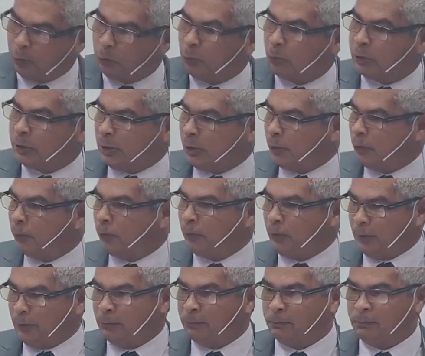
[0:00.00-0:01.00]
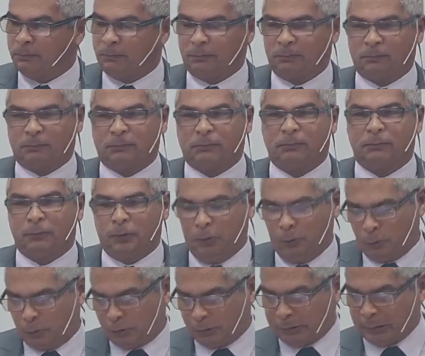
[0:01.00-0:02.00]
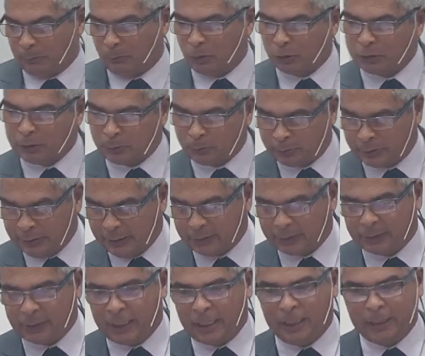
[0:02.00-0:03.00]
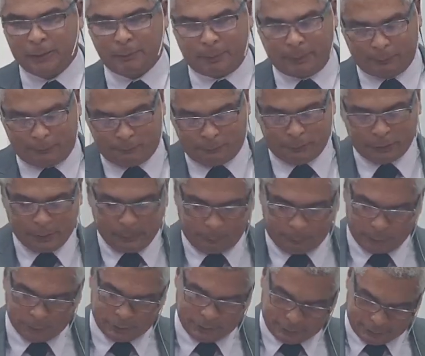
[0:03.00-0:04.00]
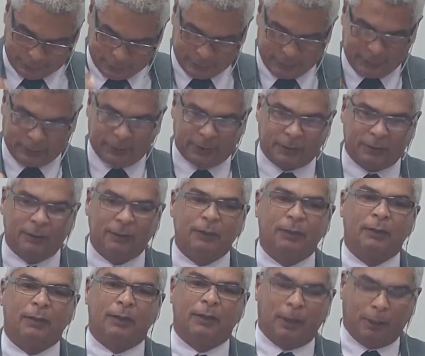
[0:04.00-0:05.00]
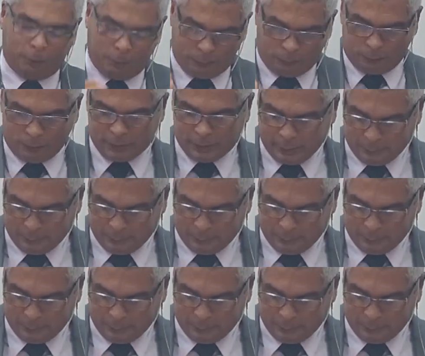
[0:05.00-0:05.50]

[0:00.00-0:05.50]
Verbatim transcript: he tried to come to the church, but he was unable to. And the Lord is showing the details, so